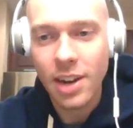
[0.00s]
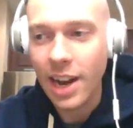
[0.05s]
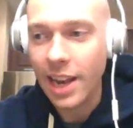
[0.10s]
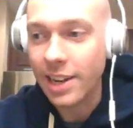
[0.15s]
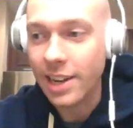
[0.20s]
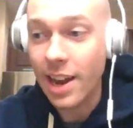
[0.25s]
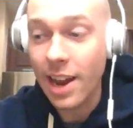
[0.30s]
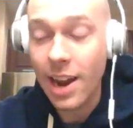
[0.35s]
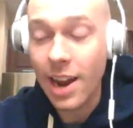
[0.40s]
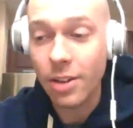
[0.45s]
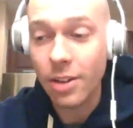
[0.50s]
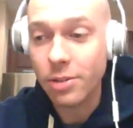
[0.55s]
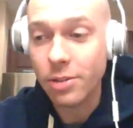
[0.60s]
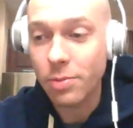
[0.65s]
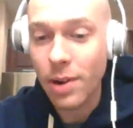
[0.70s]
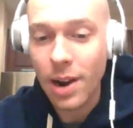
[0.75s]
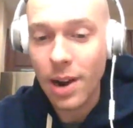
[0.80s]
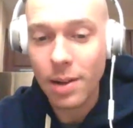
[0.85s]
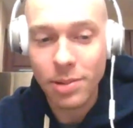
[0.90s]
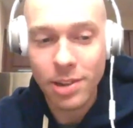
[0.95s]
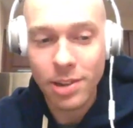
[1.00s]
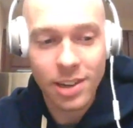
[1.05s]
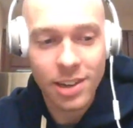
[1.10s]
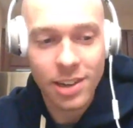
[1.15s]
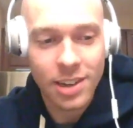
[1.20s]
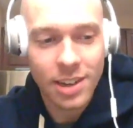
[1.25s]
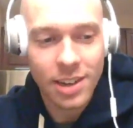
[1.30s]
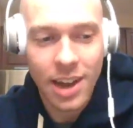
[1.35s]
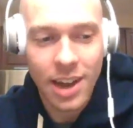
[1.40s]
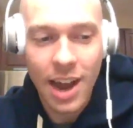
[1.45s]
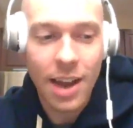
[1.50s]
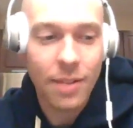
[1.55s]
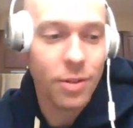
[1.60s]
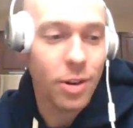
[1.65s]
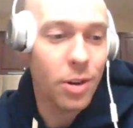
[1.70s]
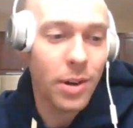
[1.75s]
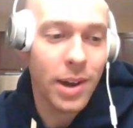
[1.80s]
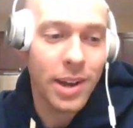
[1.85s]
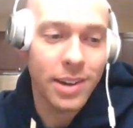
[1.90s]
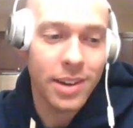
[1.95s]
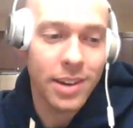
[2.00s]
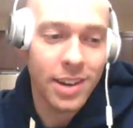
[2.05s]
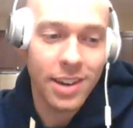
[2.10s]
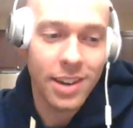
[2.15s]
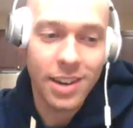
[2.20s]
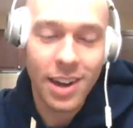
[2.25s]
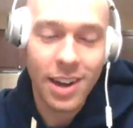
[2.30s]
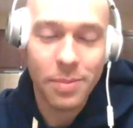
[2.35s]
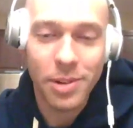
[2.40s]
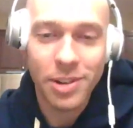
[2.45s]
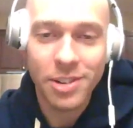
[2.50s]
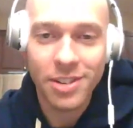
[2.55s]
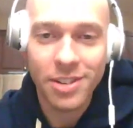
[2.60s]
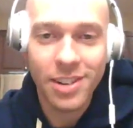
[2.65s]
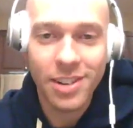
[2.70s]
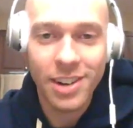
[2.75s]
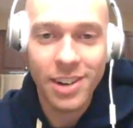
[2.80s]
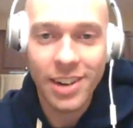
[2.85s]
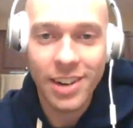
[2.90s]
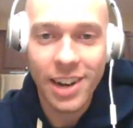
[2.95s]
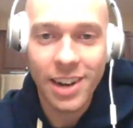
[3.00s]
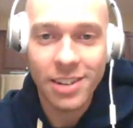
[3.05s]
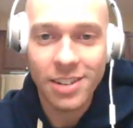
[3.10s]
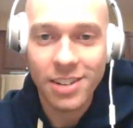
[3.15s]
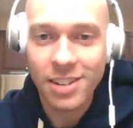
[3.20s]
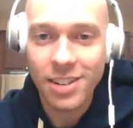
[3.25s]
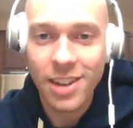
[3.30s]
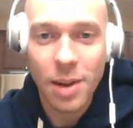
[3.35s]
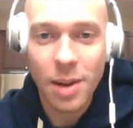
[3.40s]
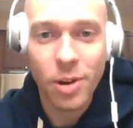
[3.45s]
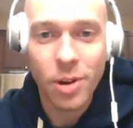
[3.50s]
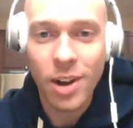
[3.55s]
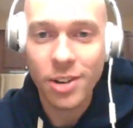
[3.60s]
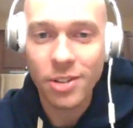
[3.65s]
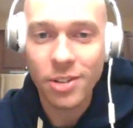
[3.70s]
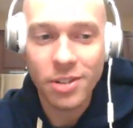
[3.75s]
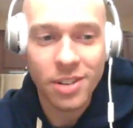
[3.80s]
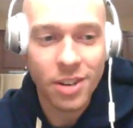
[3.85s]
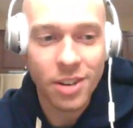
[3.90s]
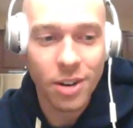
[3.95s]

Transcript: And like now, there's probably, I have no idea how much are in there now. It's just a couple hundred.